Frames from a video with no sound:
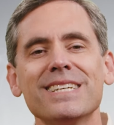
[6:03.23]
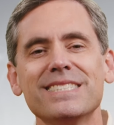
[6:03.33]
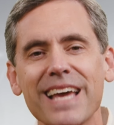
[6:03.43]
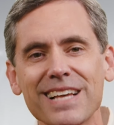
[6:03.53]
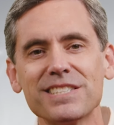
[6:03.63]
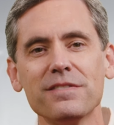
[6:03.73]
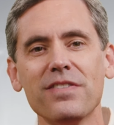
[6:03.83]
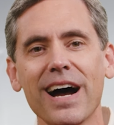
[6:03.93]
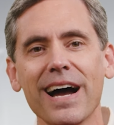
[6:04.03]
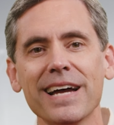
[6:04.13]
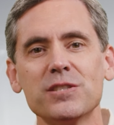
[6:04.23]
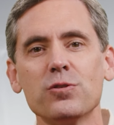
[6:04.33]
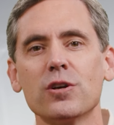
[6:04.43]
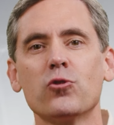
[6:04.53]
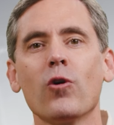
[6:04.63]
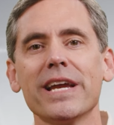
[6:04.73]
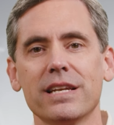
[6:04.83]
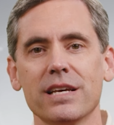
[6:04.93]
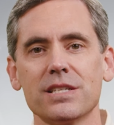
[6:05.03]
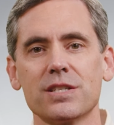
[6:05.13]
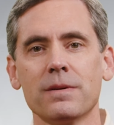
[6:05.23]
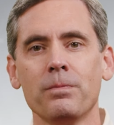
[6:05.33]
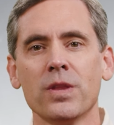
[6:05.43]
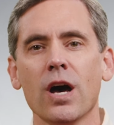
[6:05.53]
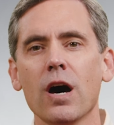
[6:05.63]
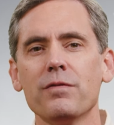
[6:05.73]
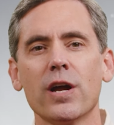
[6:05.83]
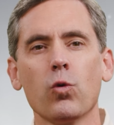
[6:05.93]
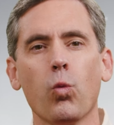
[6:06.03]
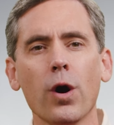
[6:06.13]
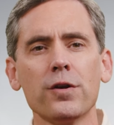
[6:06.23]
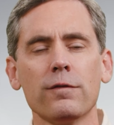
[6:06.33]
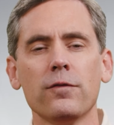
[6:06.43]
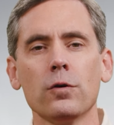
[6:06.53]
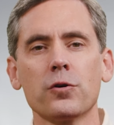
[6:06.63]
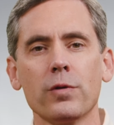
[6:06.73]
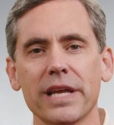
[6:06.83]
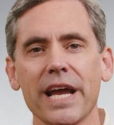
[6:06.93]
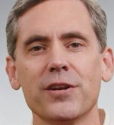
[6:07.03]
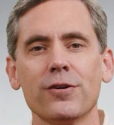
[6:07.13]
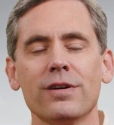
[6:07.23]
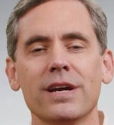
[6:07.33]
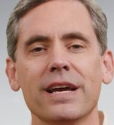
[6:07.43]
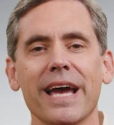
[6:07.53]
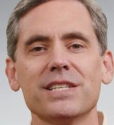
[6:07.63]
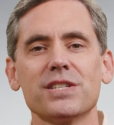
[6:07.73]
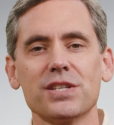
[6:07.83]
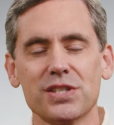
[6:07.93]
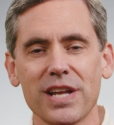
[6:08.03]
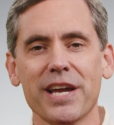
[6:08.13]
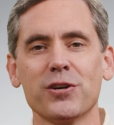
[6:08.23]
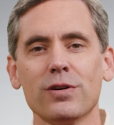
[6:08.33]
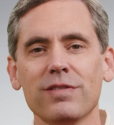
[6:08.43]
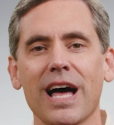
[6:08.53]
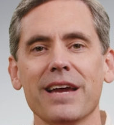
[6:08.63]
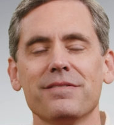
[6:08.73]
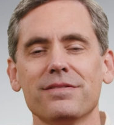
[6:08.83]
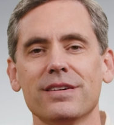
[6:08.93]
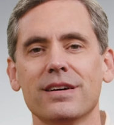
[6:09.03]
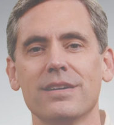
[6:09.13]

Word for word: testify to the greatness of their wonderful creator and sustainer of life.